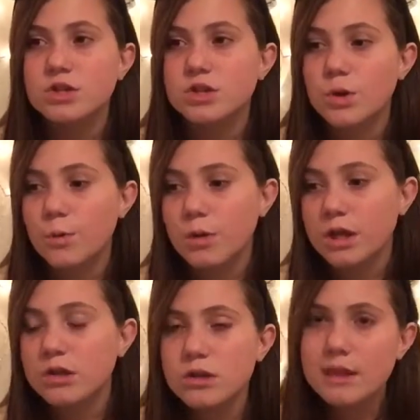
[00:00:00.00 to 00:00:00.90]
So,
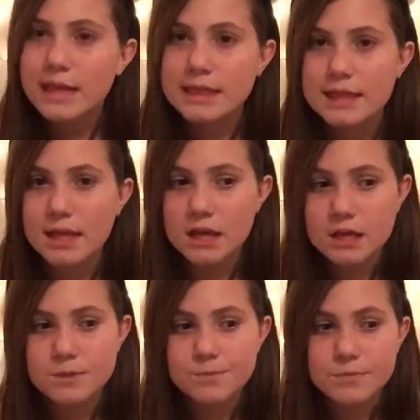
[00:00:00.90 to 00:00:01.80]
you know, like
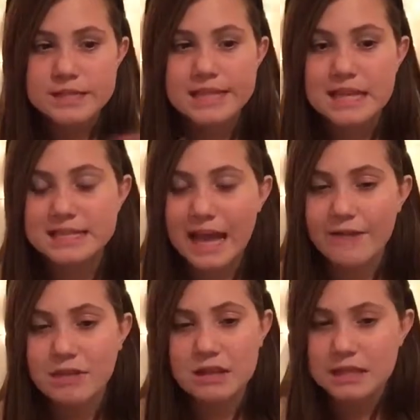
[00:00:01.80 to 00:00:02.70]
the stands they
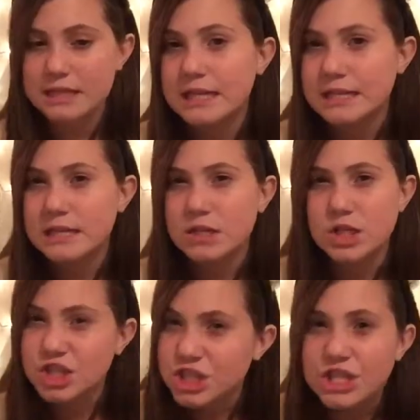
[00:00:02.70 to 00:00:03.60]
have, like this, so
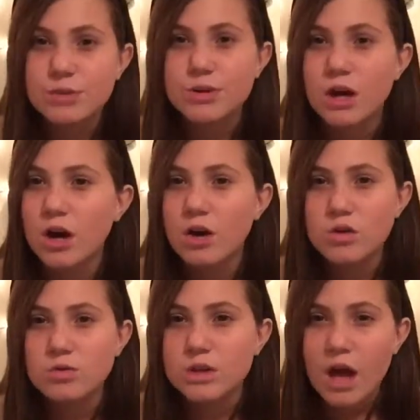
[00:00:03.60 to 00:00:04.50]
like
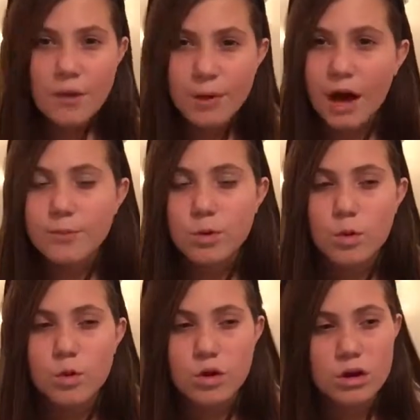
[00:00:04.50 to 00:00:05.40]
Cheetos,
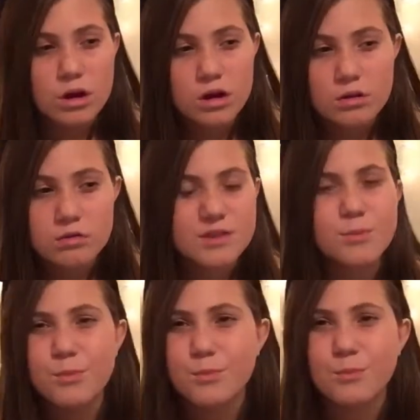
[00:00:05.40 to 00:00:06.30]
popcorn,
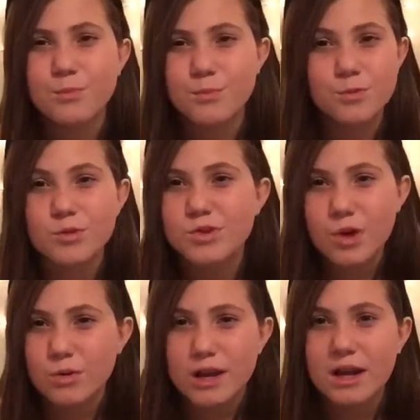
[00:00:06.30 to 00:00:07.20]

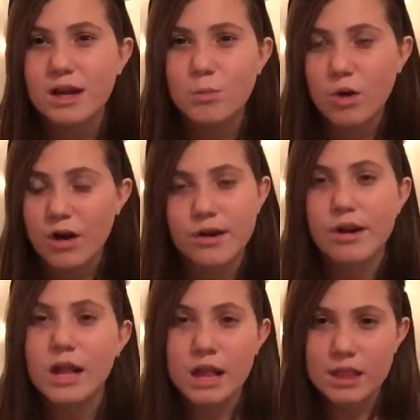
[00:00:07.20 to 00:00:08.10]
soda,
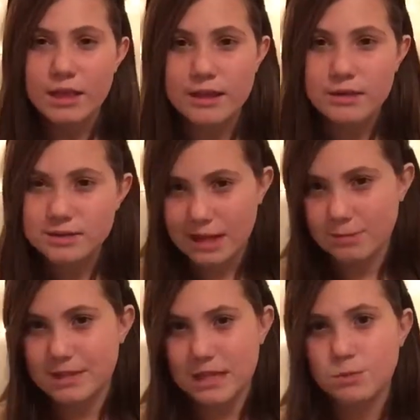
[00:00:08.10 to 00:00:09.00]
water, like those type
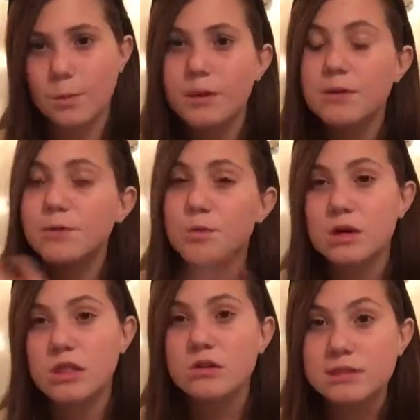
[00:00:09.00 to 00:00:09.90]
of stands. We went up to
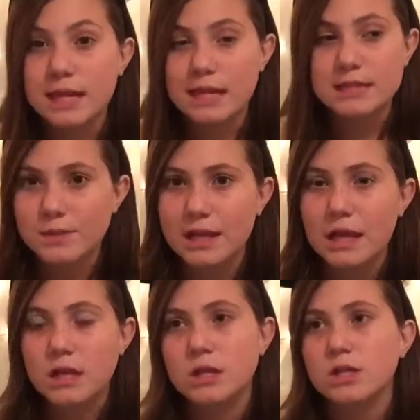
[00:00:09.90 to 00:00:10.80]
one of those stands,
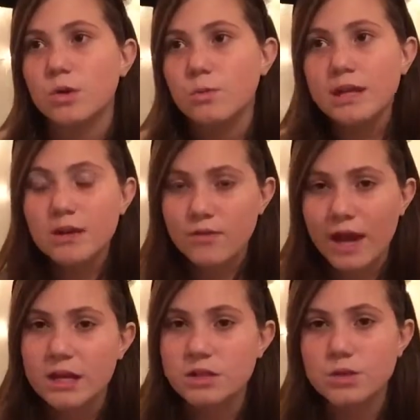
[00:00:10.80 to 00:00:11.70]
so we didn't
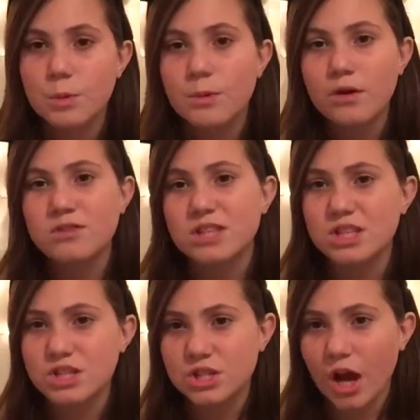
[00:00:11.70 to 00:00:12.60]
find her, so we went over to
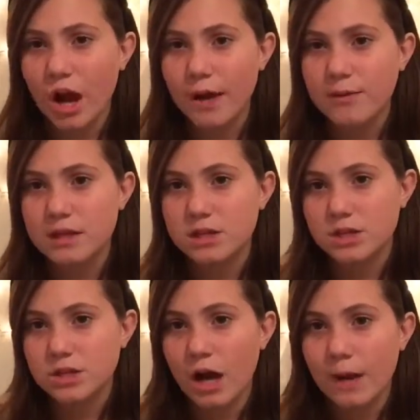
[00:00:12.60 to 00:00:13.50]
the shop
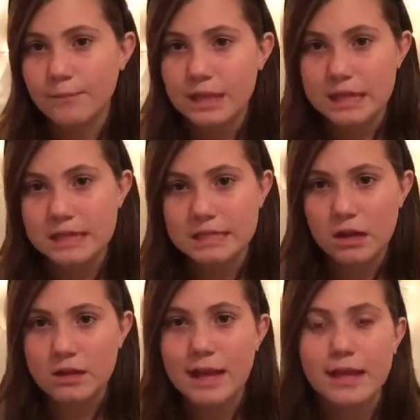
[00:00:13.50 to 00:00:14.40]
that they
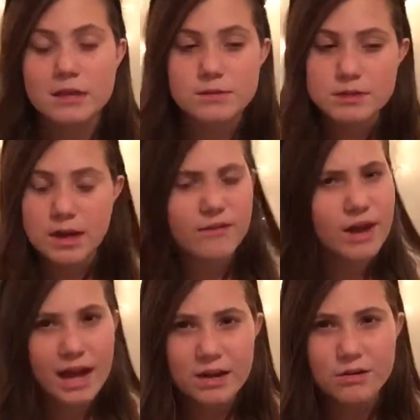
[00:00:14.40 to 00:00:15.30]
sell like stuff
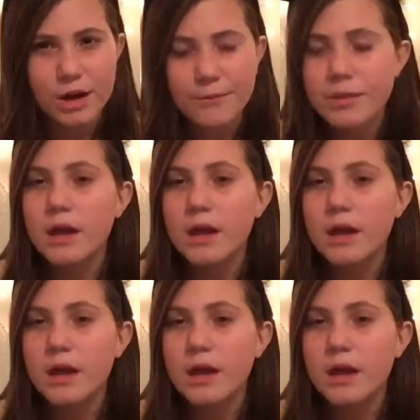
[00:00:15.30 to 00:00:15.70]
at, I don't know.